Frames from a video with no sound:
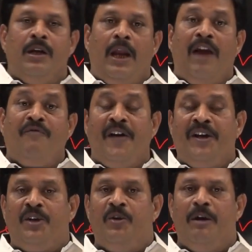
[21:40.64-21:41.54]

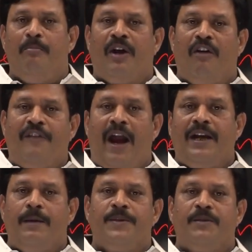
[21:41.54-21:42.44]
effective number of
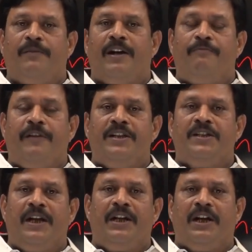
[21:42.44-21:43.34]
atoms per phase
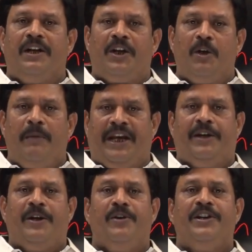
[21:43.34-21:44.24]
centered cubic
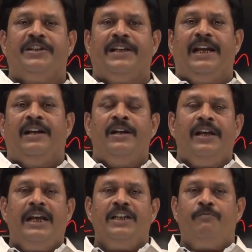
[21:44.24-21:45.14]
unit cell
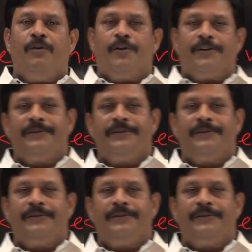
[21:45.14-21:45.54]
is 4.